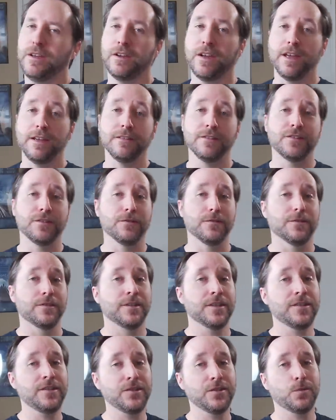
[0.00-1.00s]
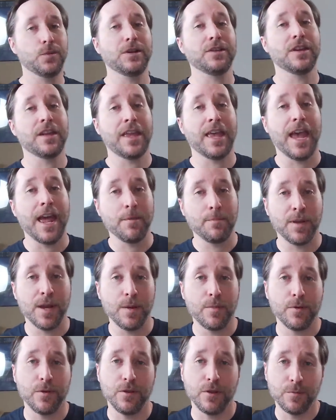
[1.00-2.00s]
Okay, so this is where the cat
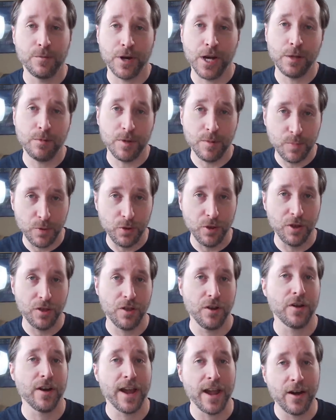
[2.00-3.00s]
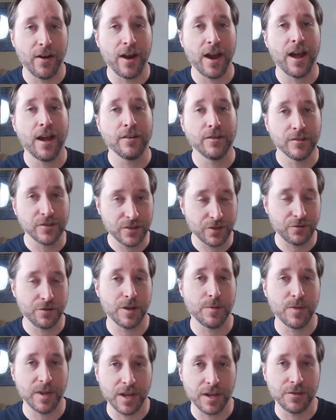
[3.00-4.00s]
people are probably pulling their hair out and
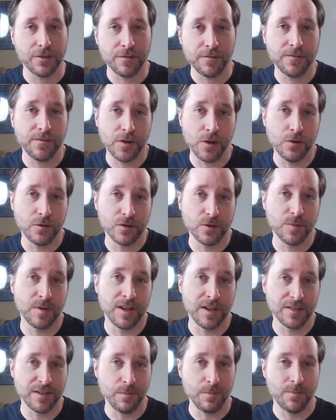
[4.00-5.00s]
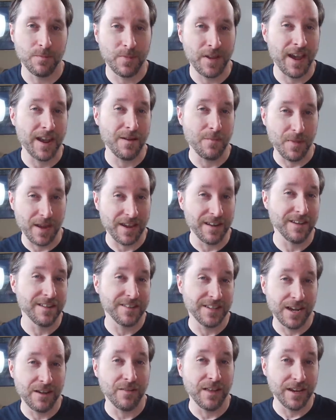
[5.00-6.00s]
screaming at their phones because I'm kind of making
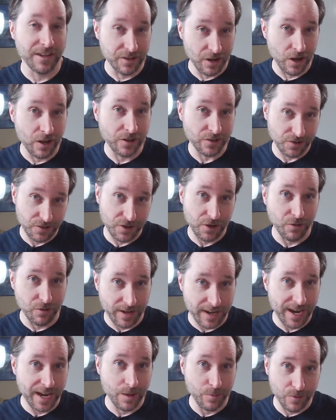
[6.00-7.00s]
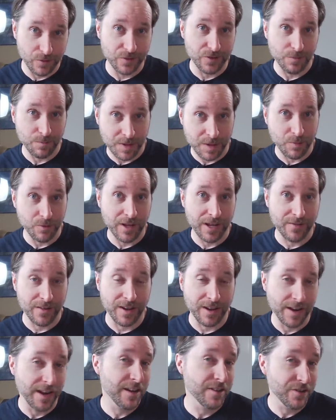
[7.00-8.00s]
it sound like dogs are the only animals that people have
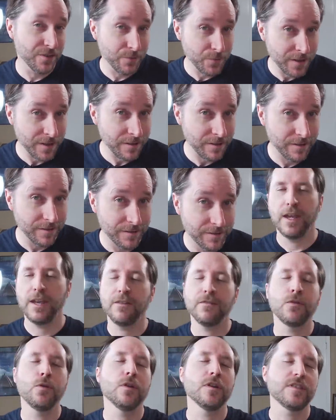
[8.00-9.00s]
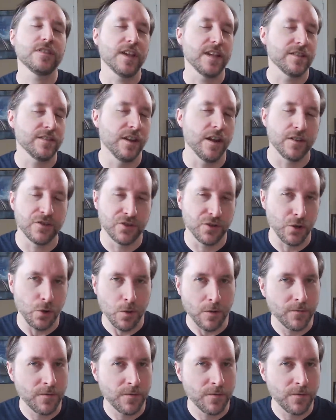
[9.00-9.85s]
a connection with. And of course that's not true.